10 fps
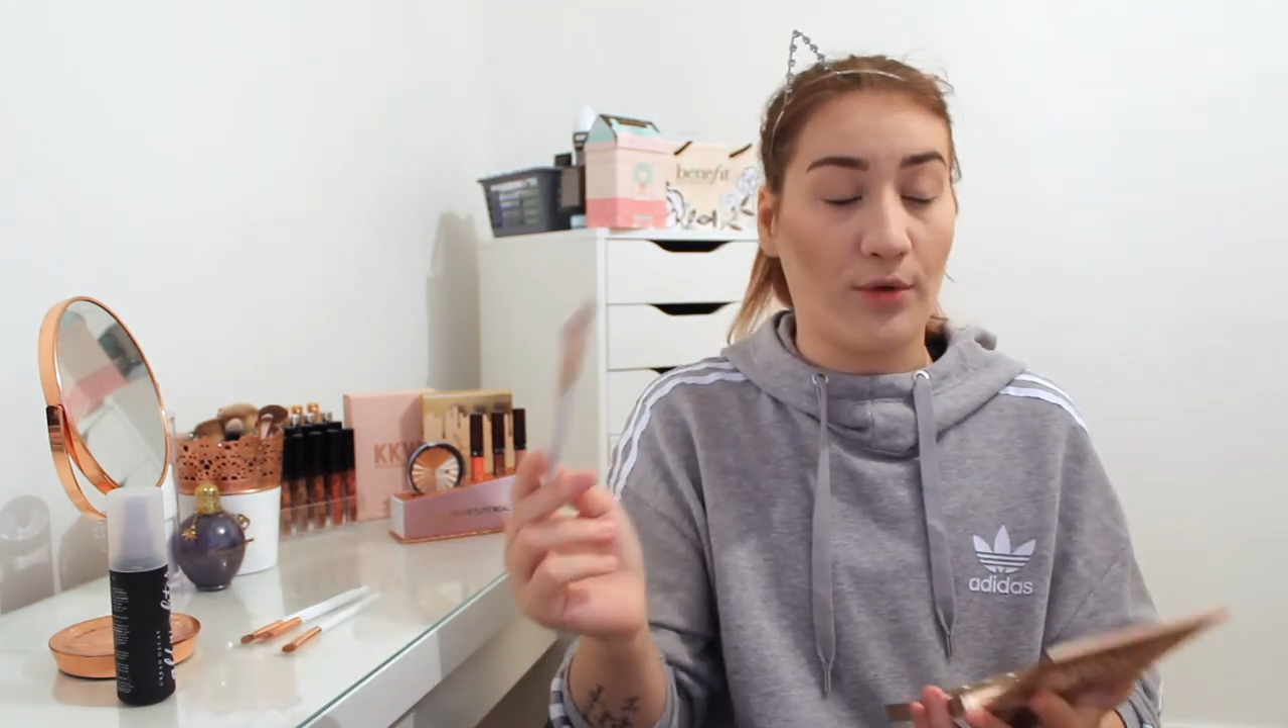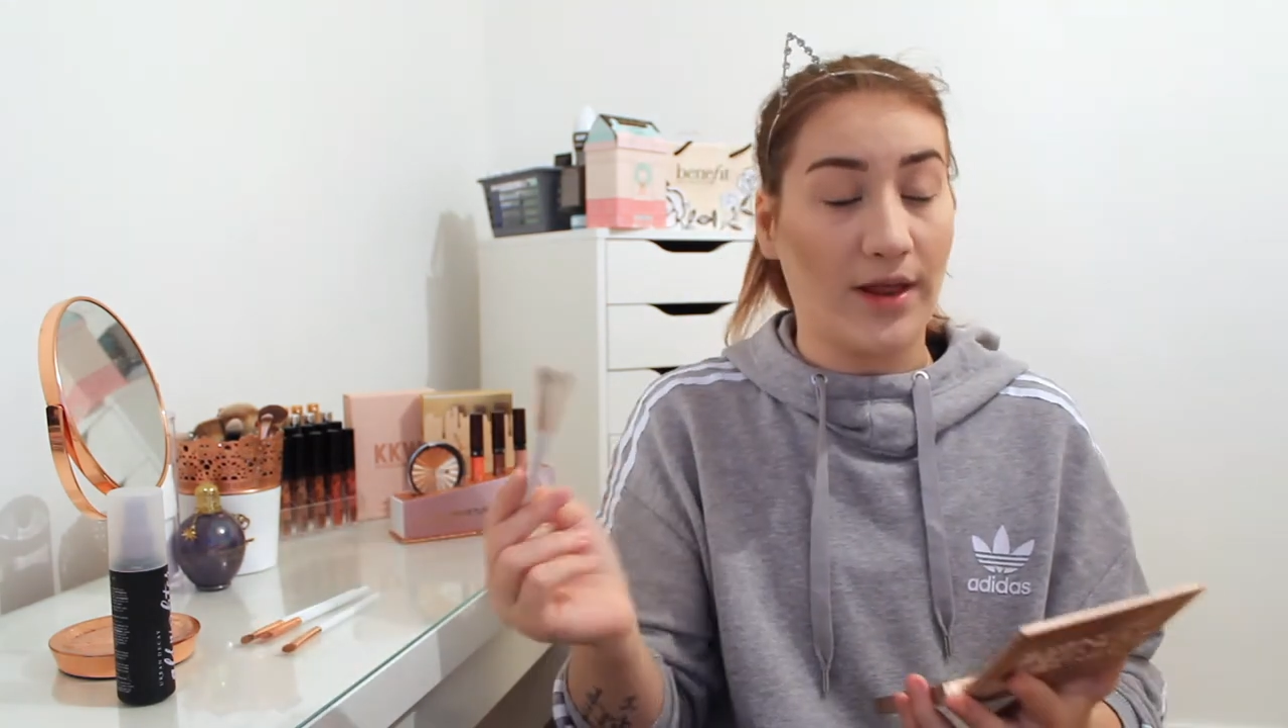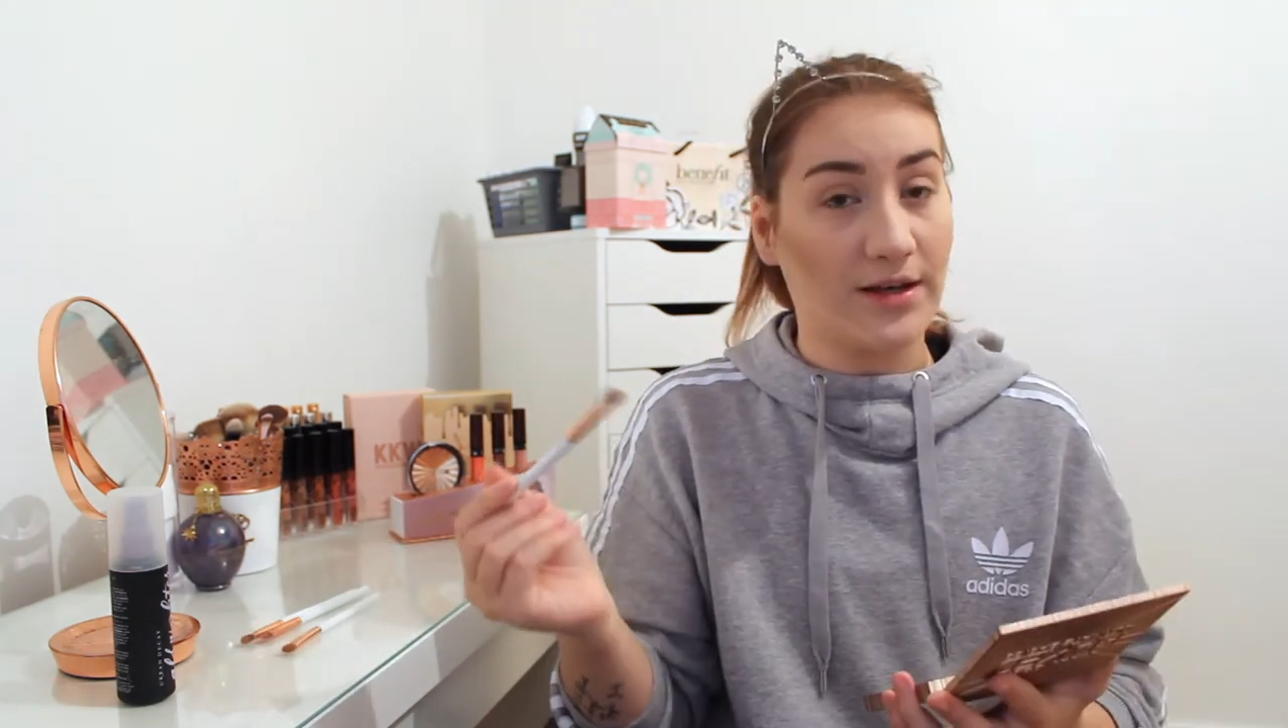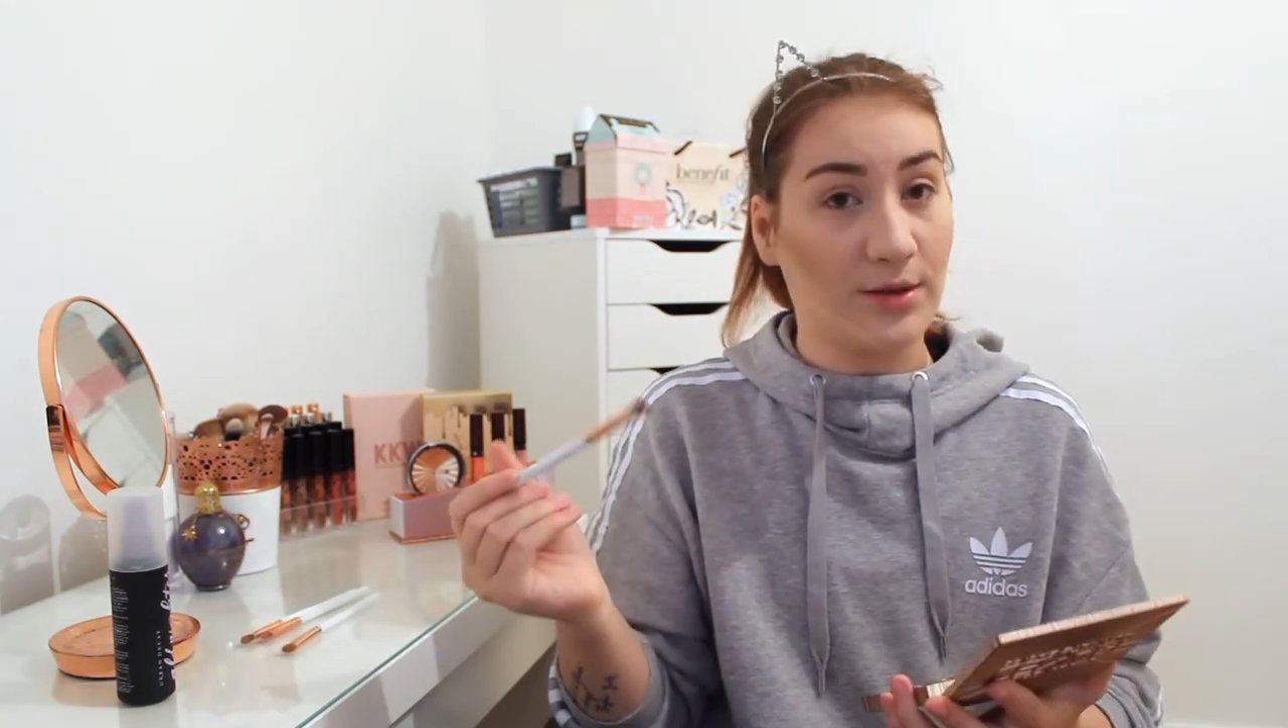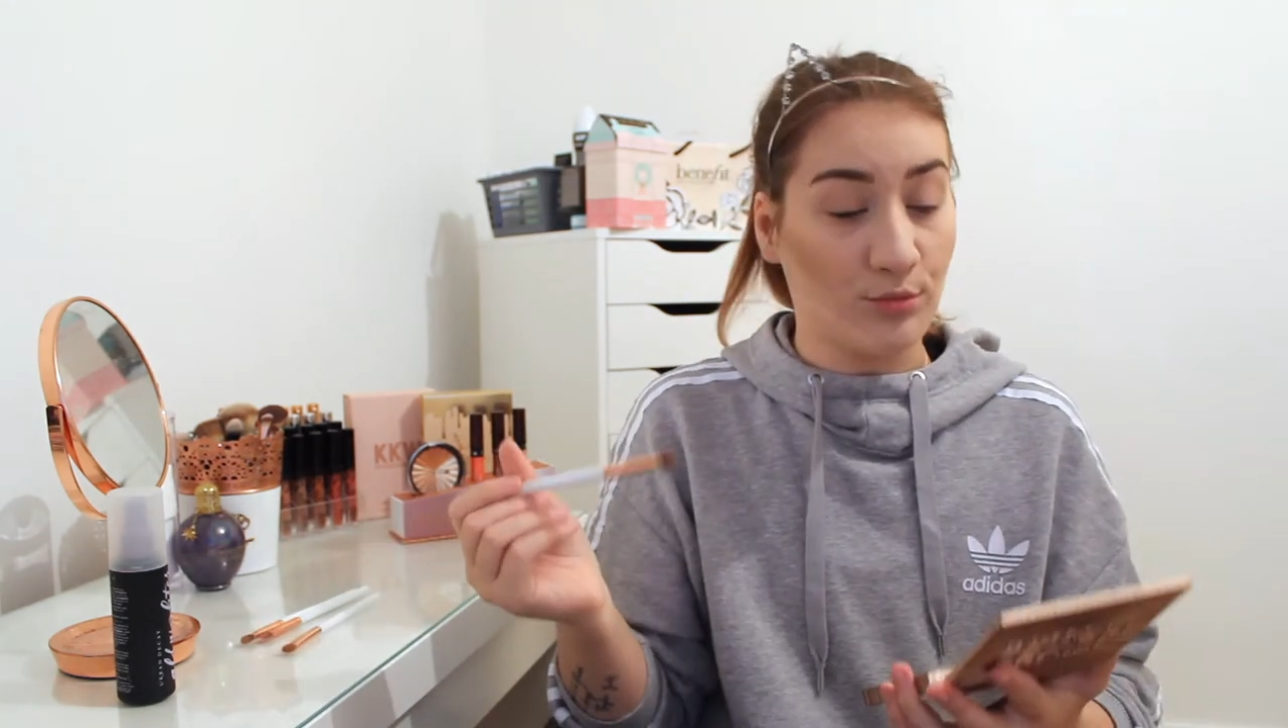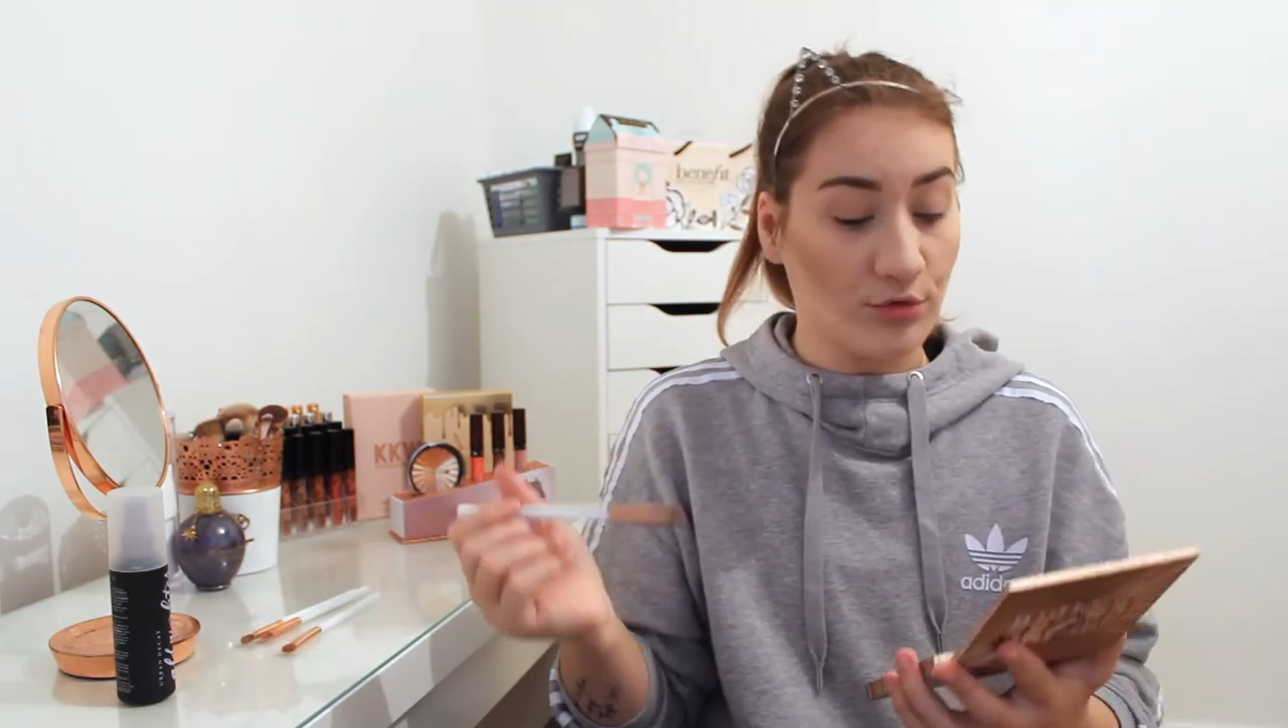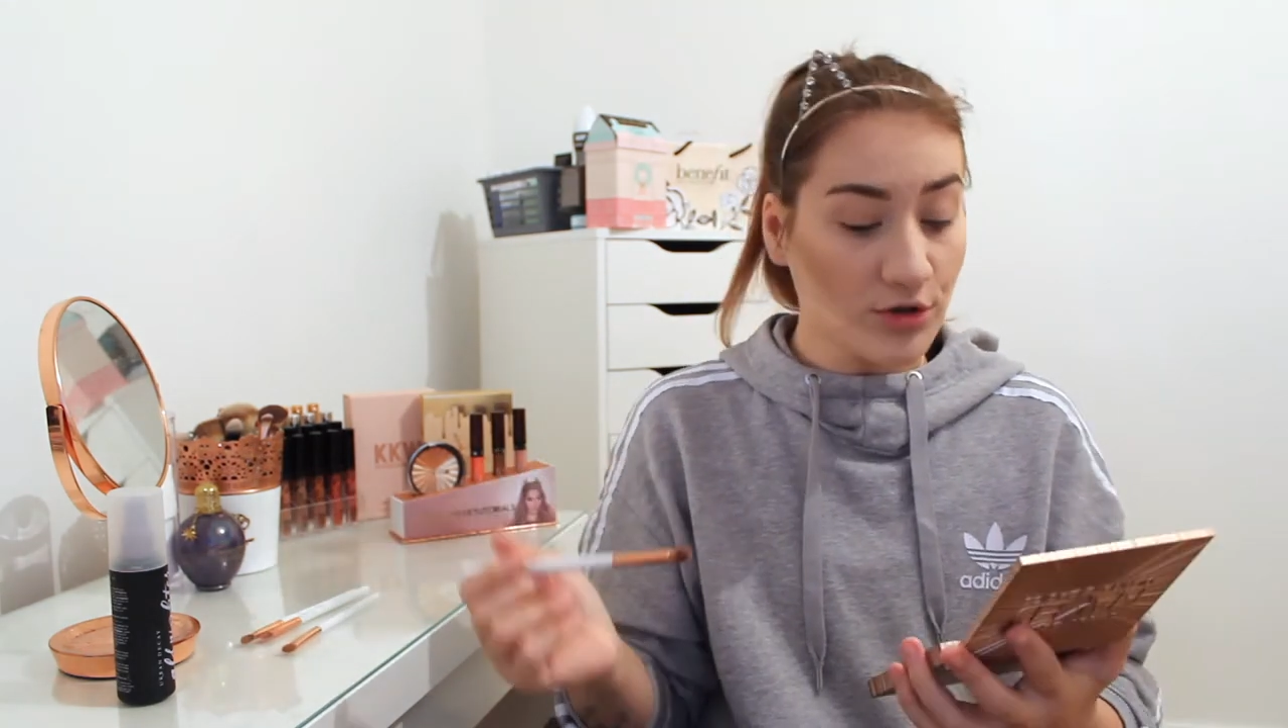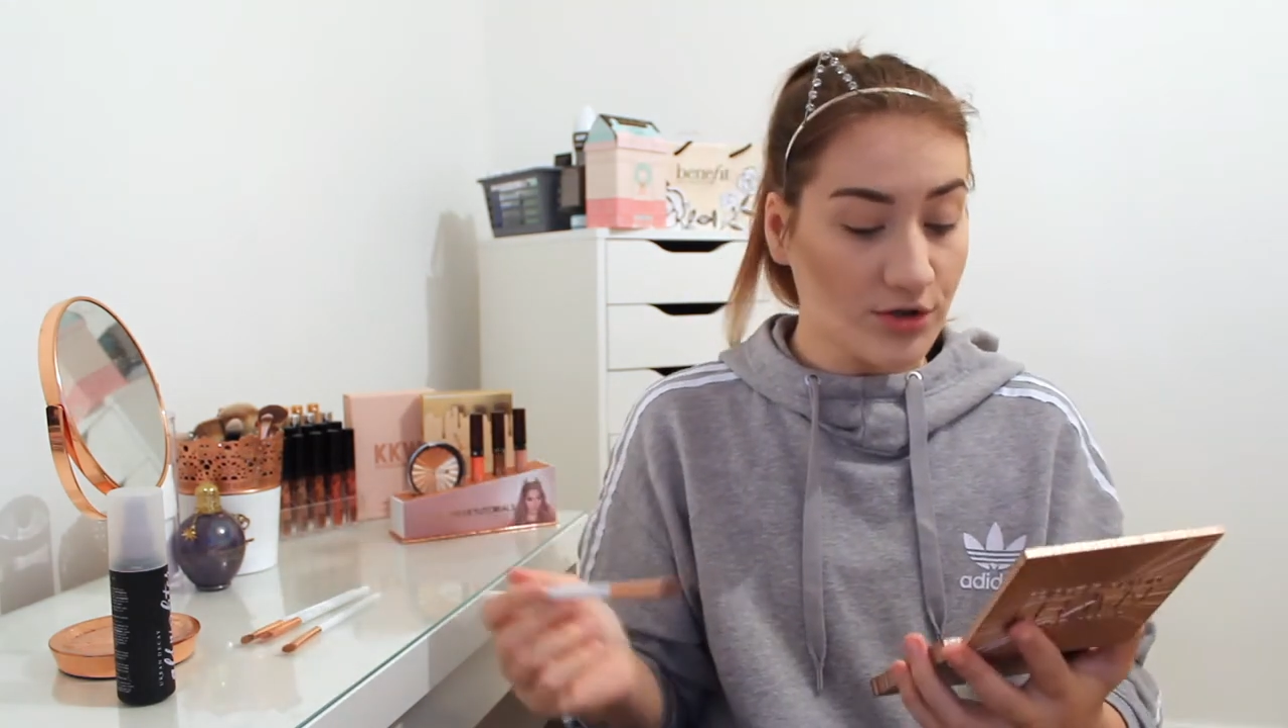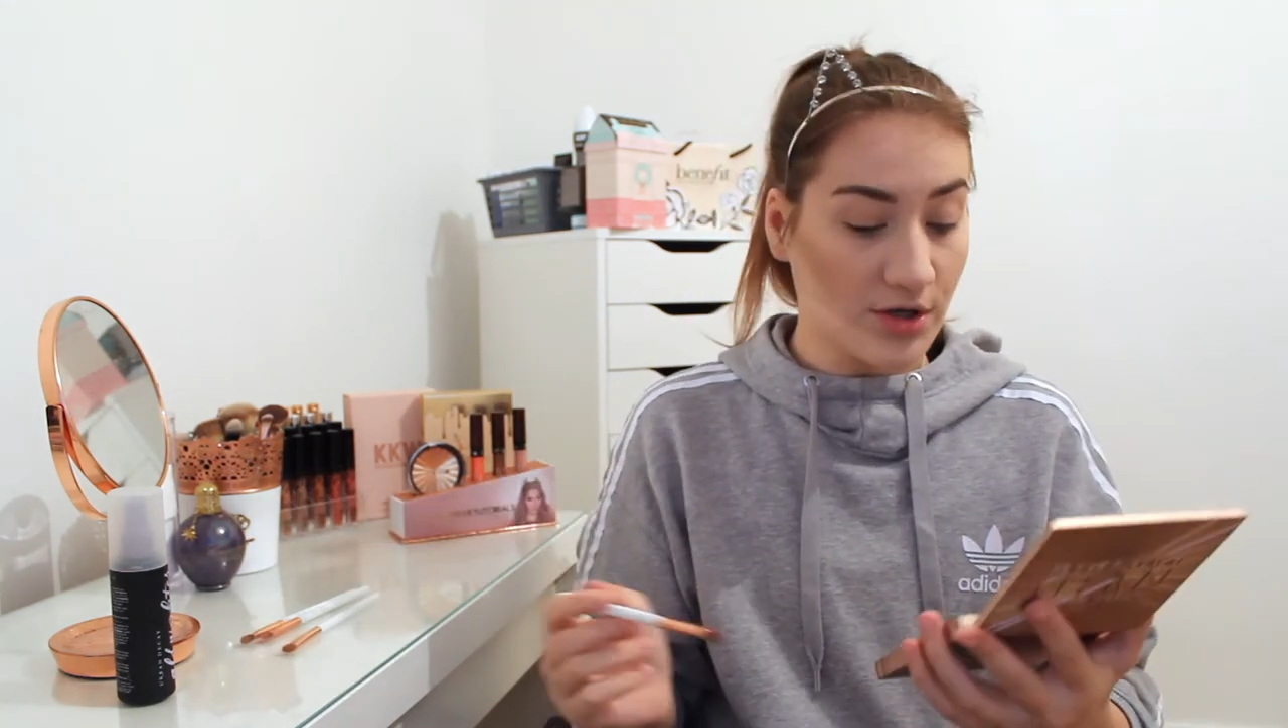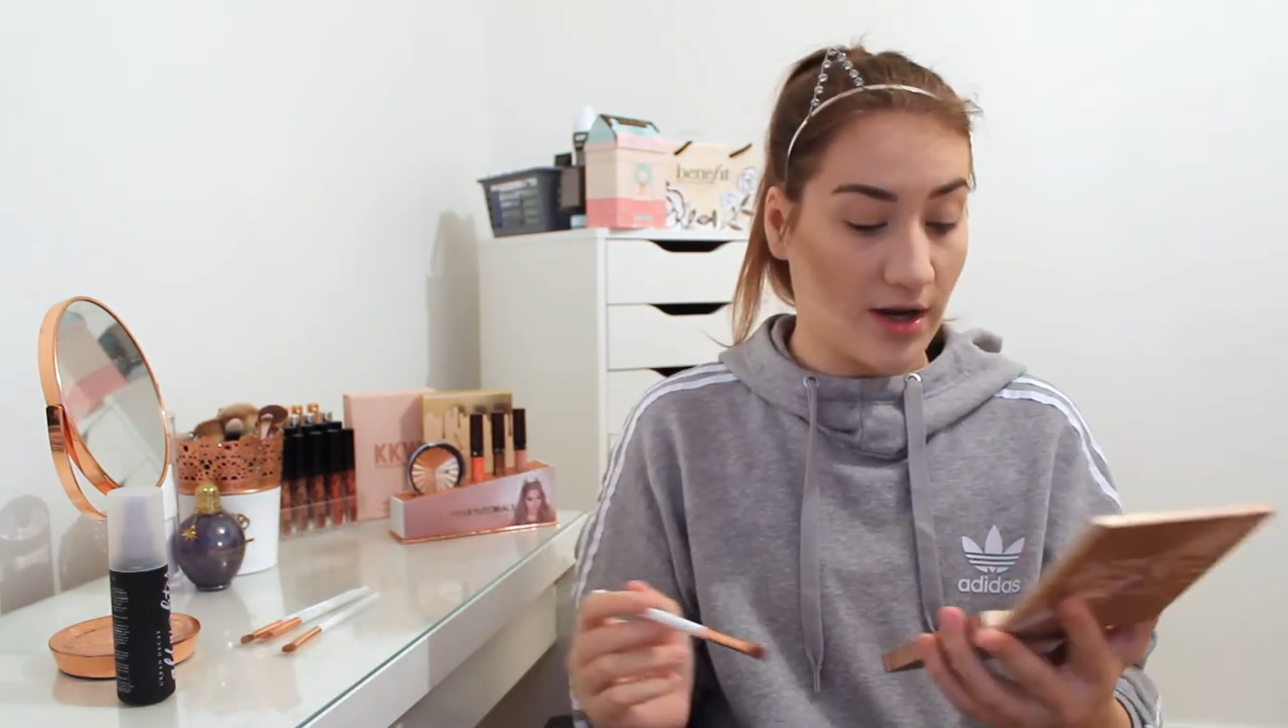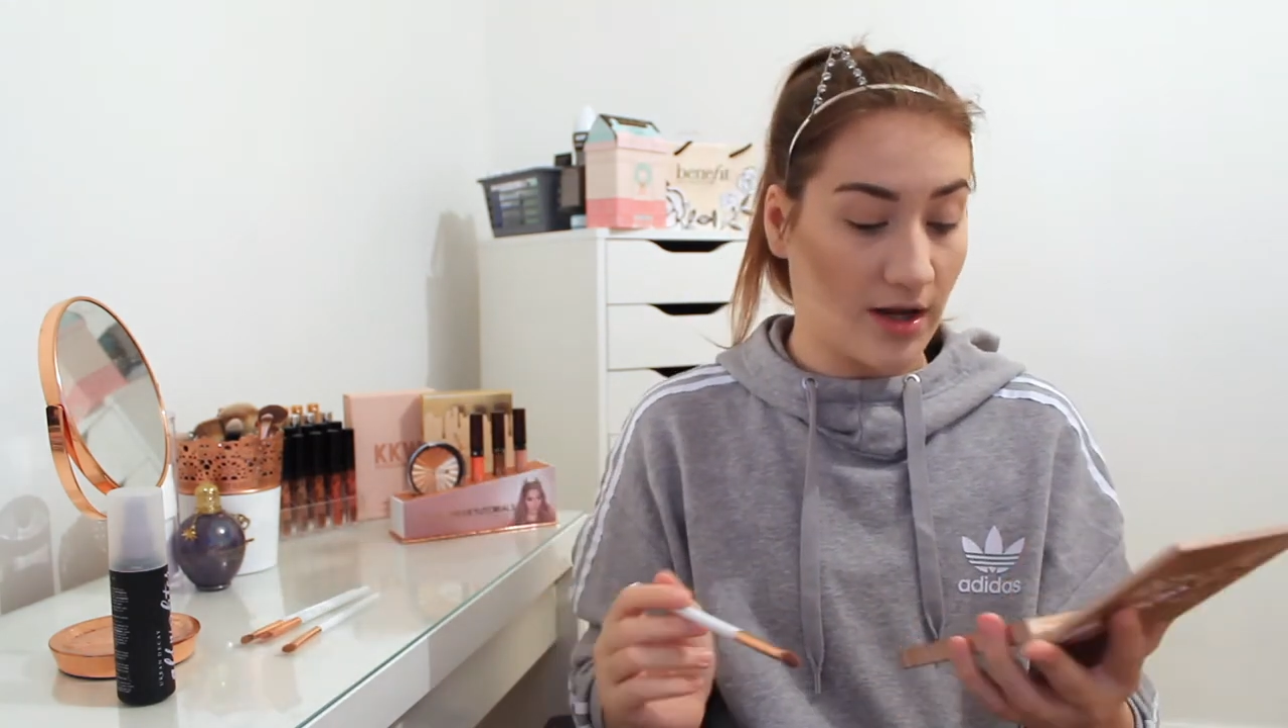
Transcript: blending brush,